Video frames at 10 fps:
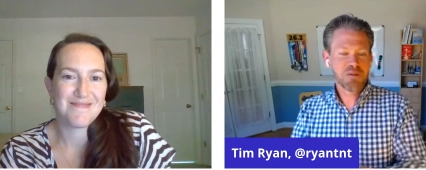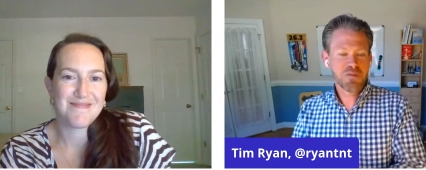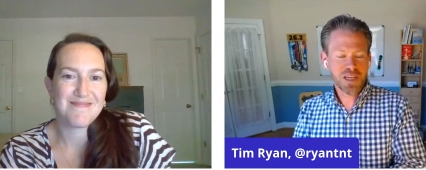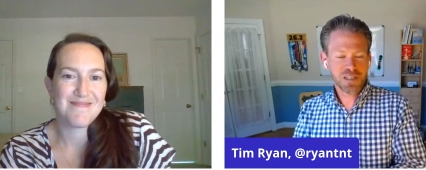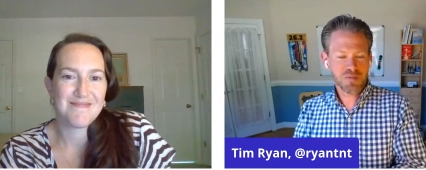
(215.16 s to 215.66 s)

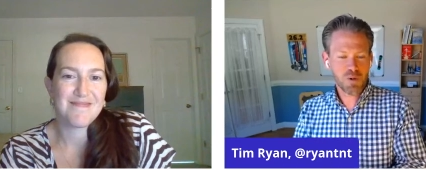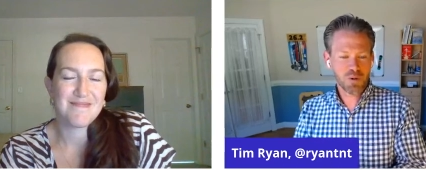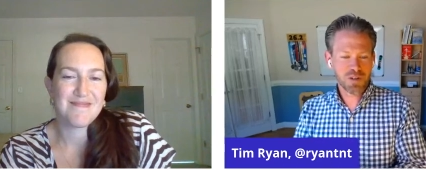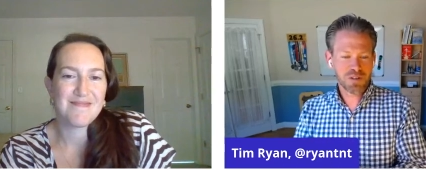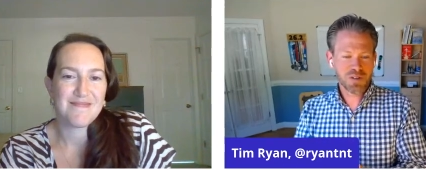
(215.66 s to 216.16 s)
Speaker 1: things
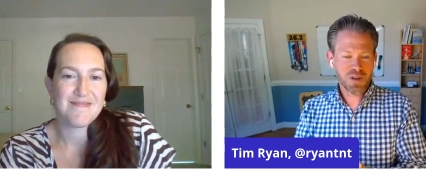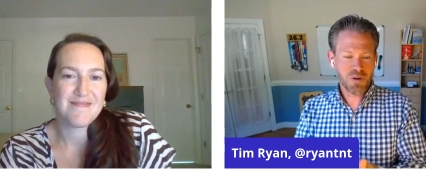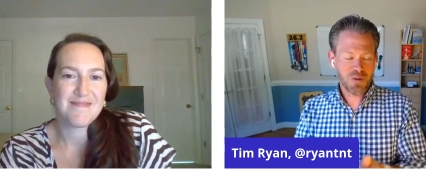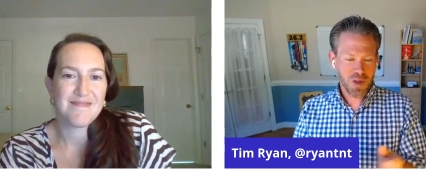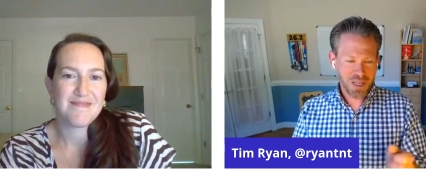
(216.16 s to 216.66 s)
forward. So
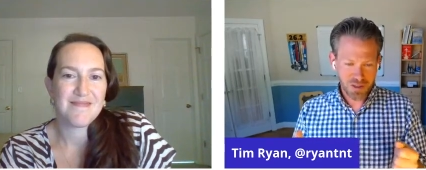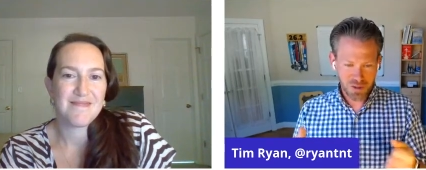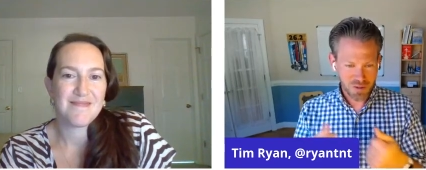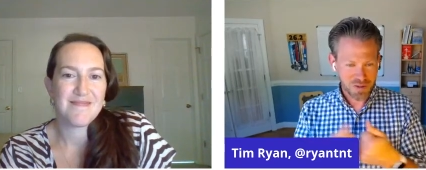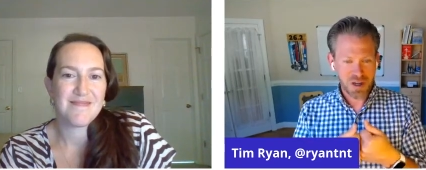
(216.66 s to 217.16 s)
like
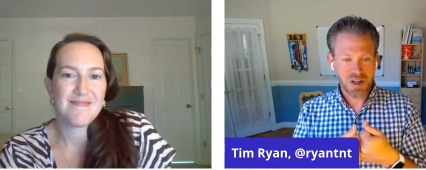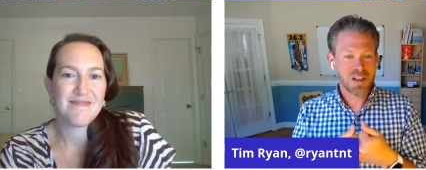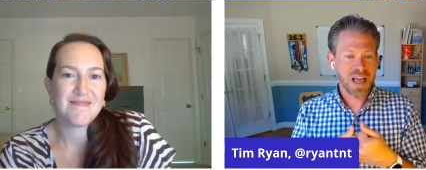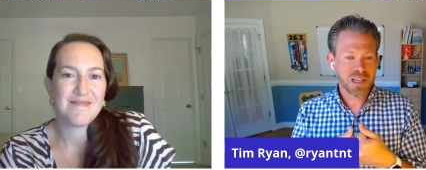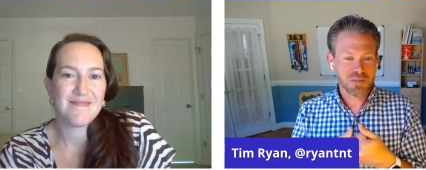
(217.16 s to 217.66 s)
there's a
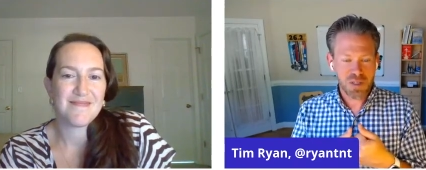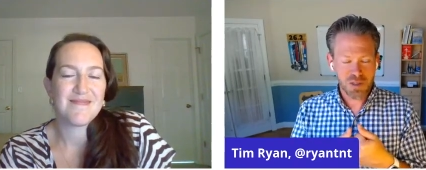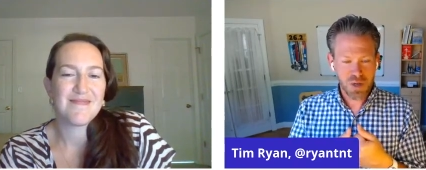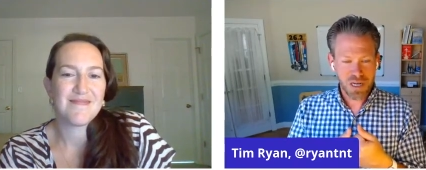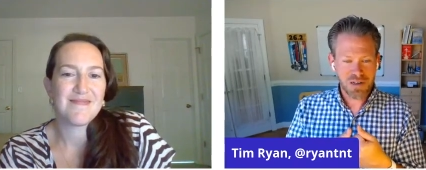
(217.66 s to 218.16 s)
clash
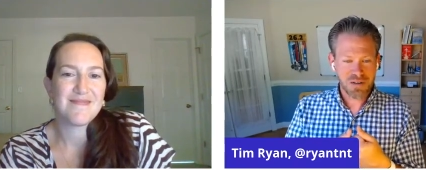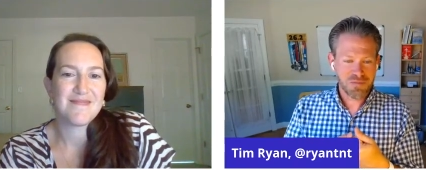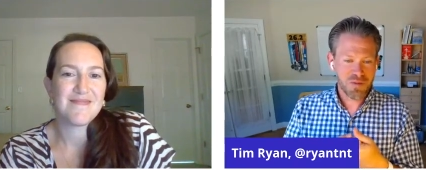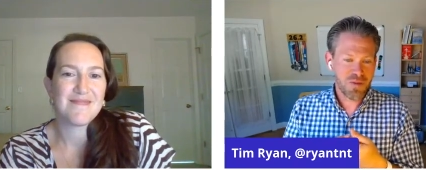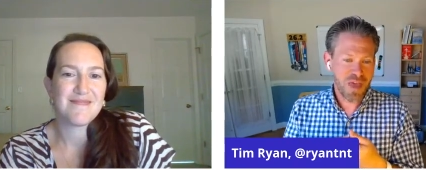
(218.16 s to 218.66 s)
between
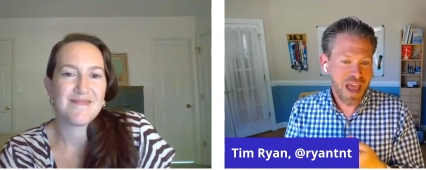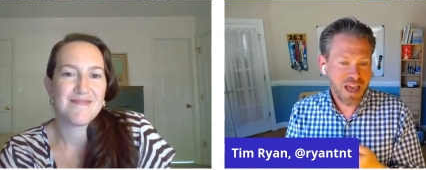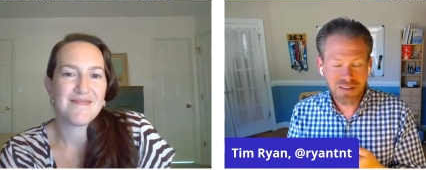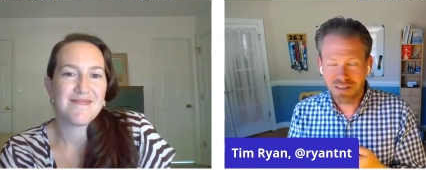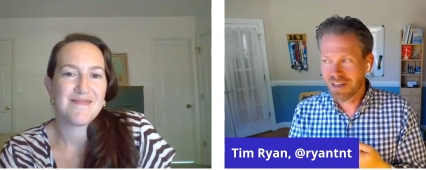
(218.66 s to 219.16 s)
that?
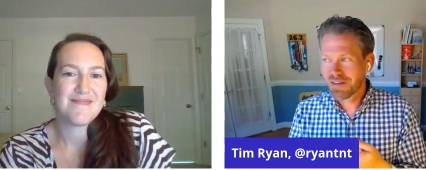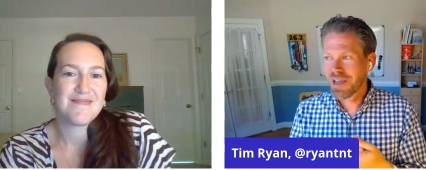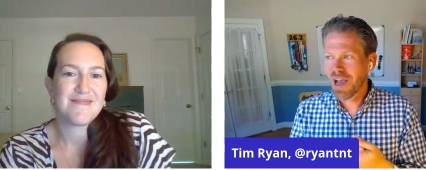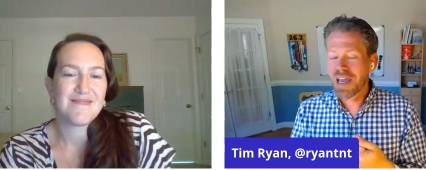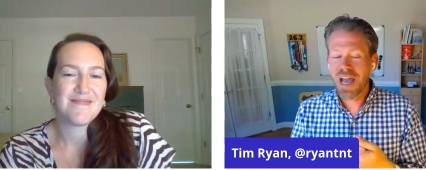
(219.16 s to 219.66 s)

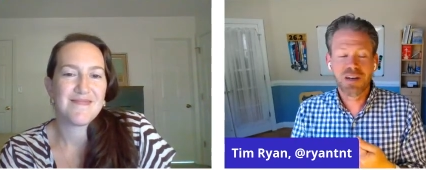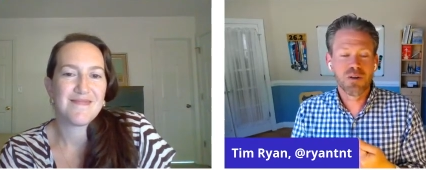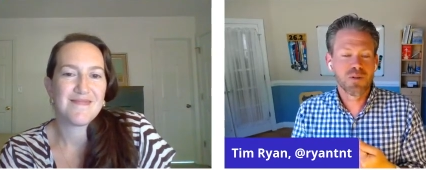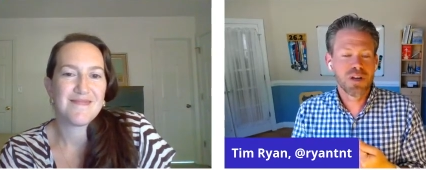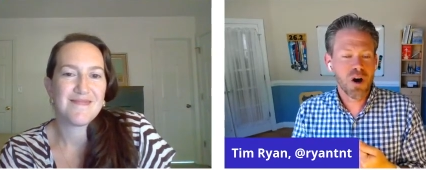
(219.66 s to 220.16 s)
Yeah, I, I don't
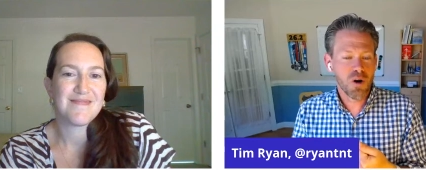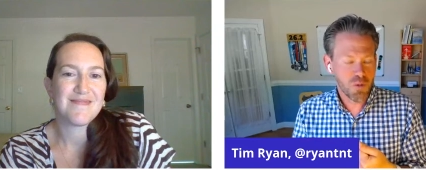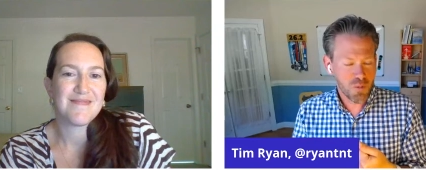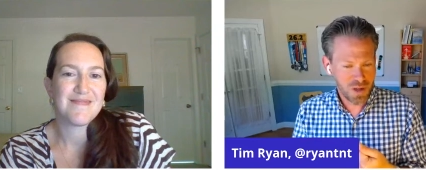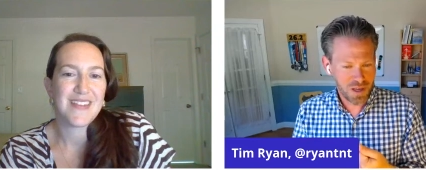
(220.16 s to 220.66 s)

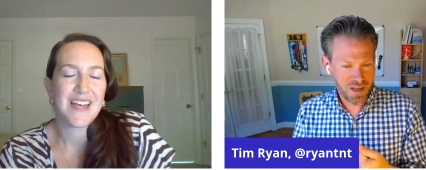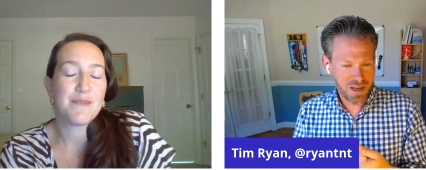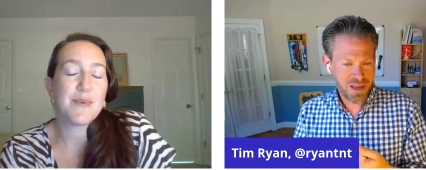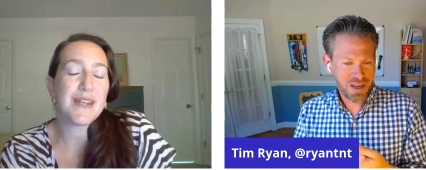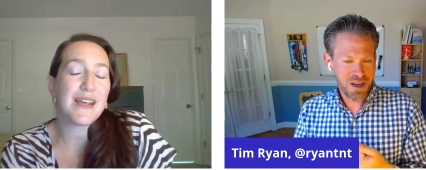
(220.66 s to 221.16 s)
know.
Speaker 2: I
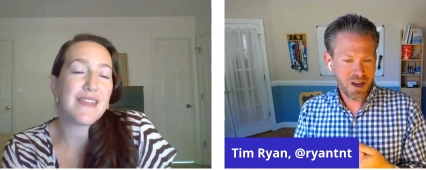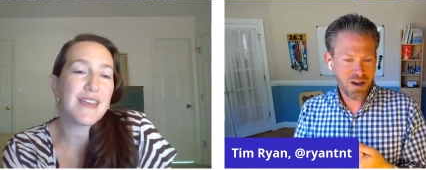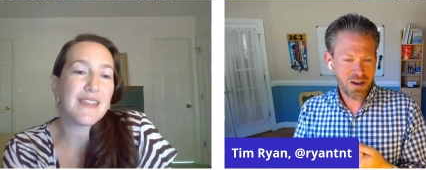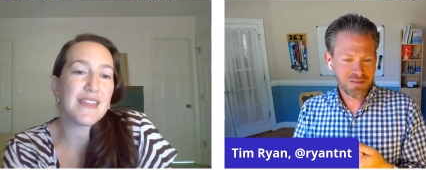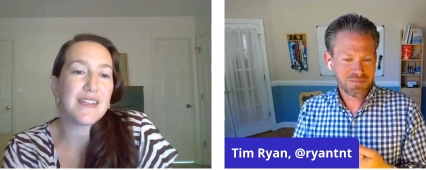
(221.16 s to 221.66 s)
mean, I uh,
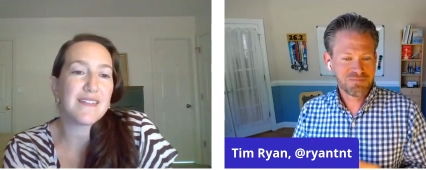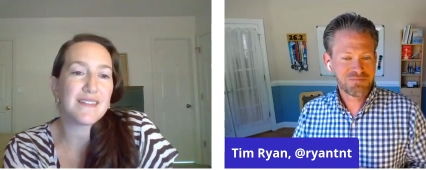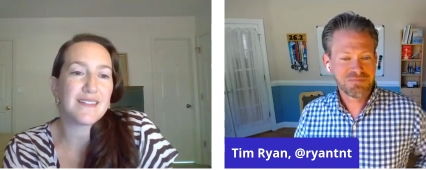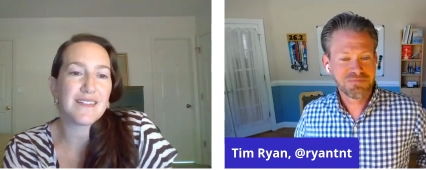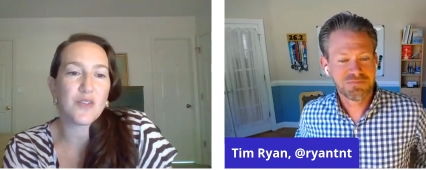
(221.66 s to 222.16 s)
think that
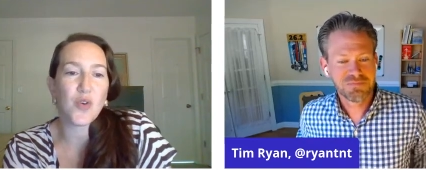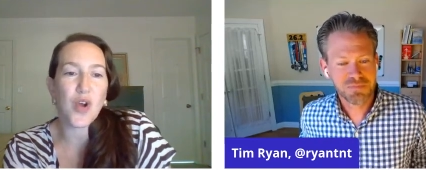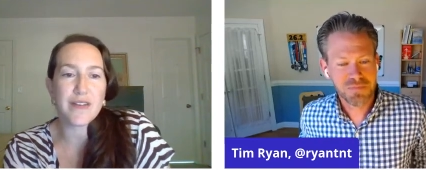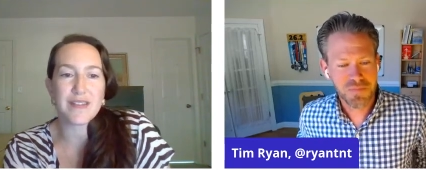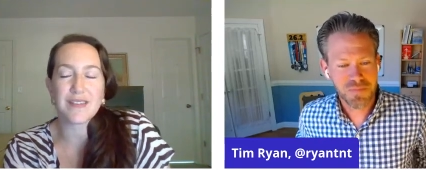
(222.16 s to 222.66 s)

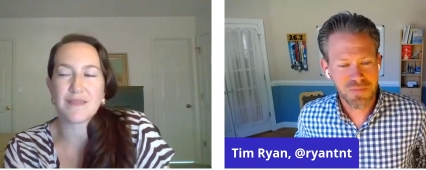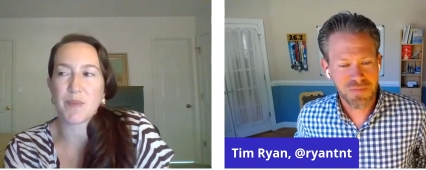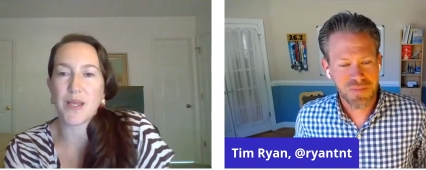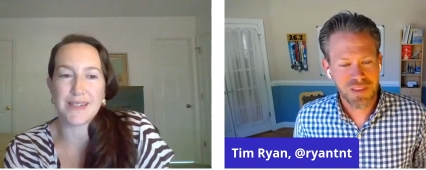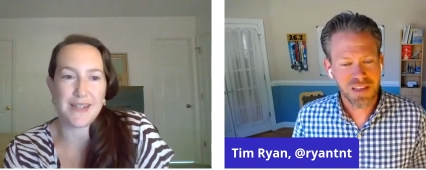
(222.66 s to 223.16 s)
cross
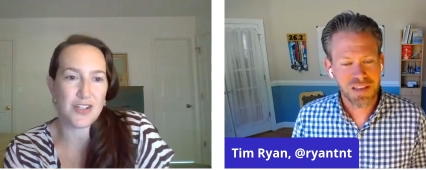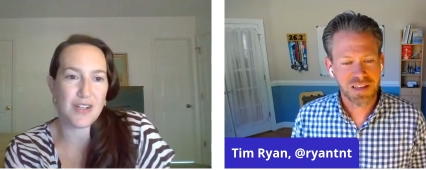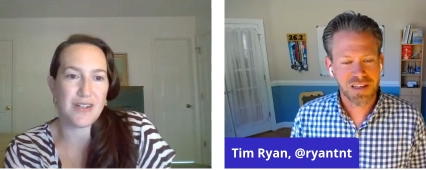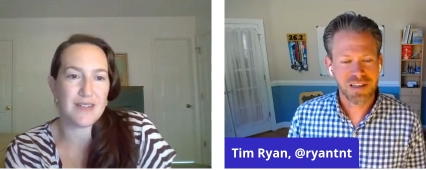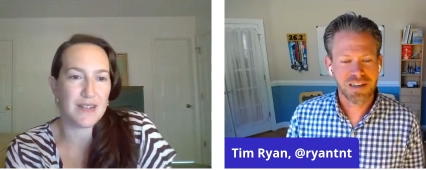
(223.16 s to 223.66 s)
pollination
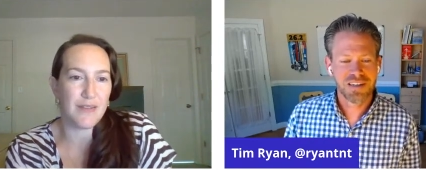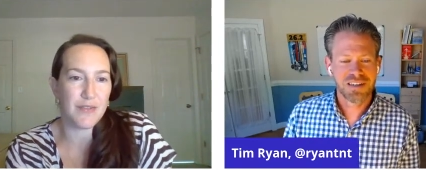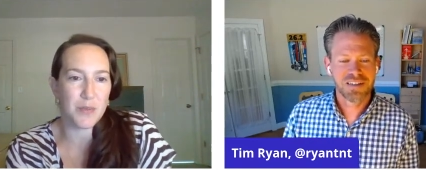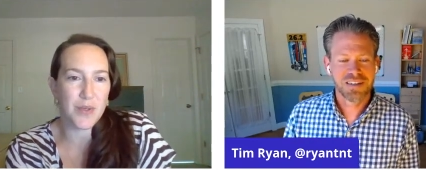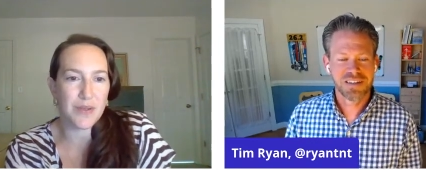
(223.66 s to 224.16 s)
is
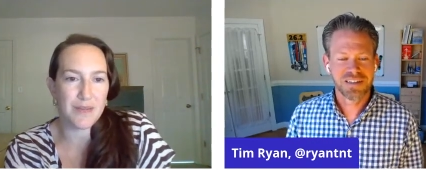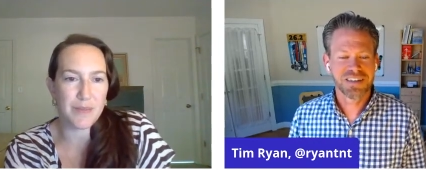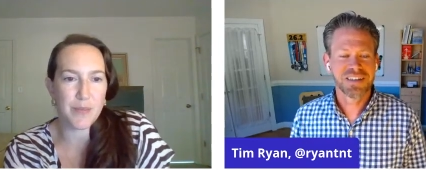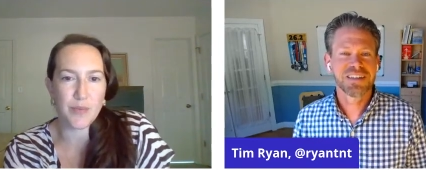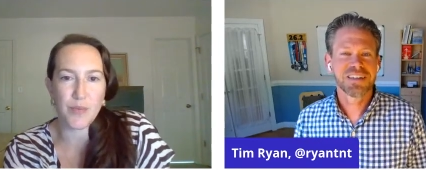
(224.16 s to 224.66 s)
inevitable and
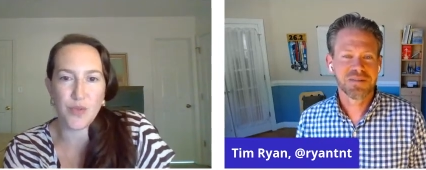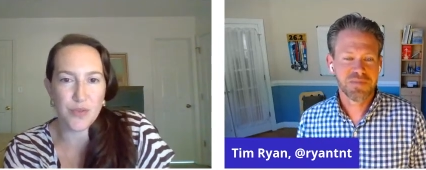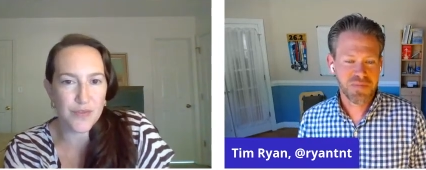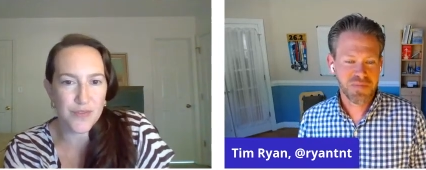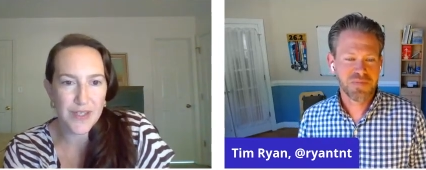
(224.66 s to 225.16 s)
people
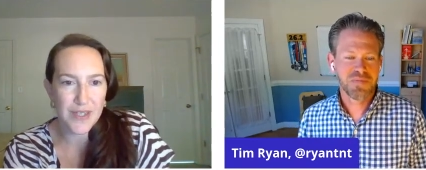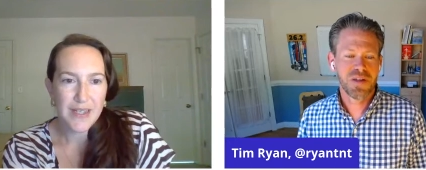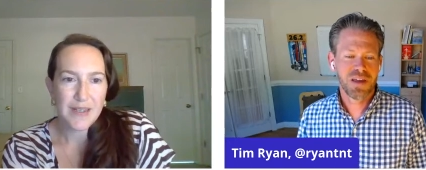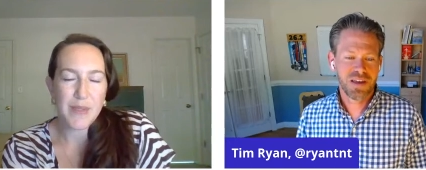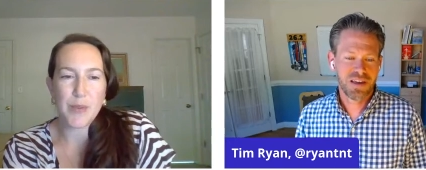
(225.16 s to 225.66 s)
move,
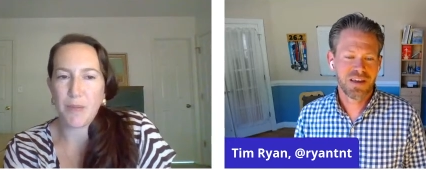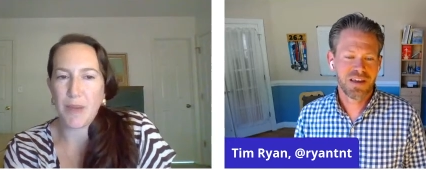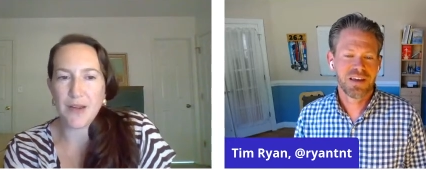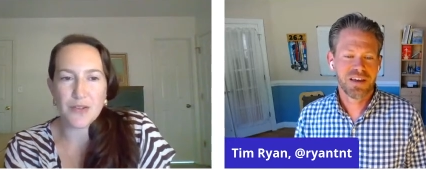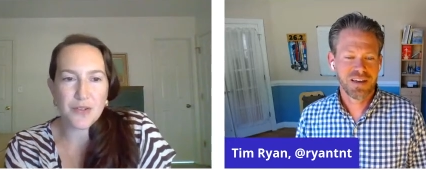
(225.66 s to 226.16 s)
people are
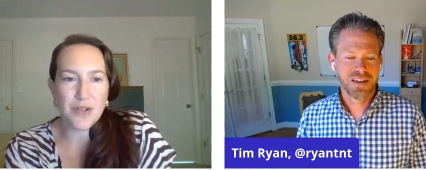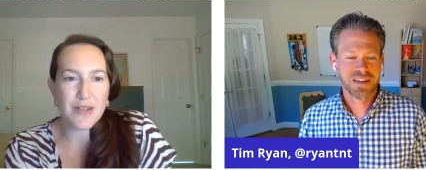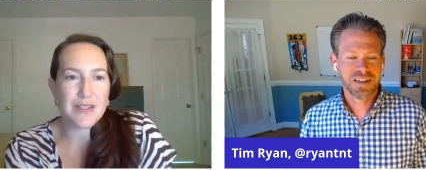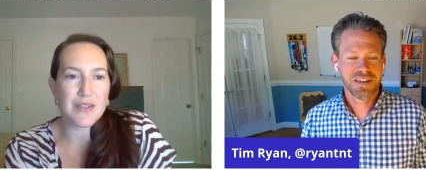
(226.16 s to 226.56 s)
migratory.